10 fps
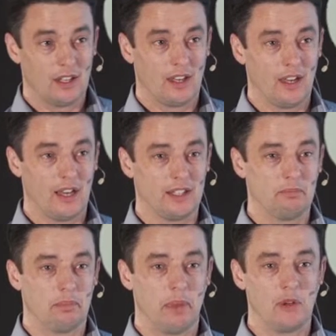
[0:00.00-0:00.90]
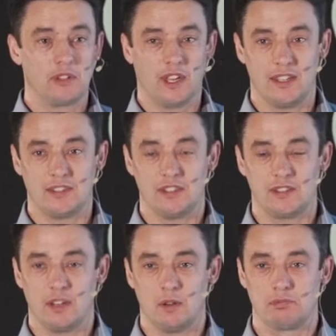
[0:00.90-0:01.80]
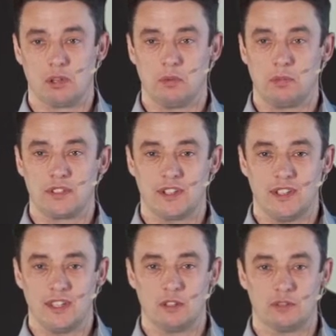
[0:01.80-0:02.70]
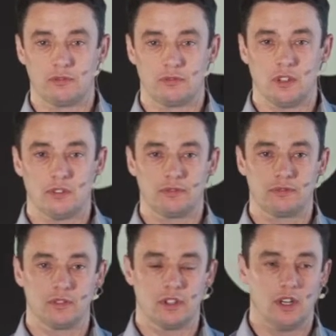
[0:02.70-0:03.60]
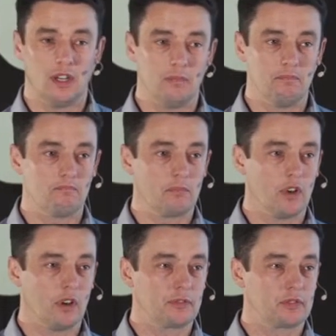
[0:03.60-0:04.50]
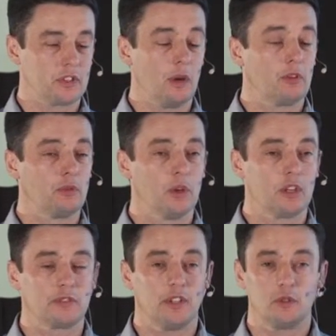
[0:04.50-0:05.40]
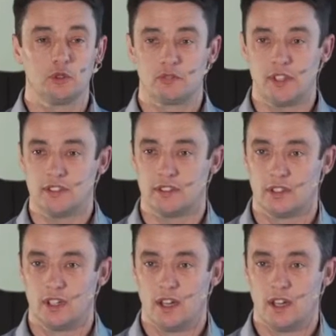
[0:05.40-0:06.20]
And in both cases, they were probably taking off time off work for no good reason.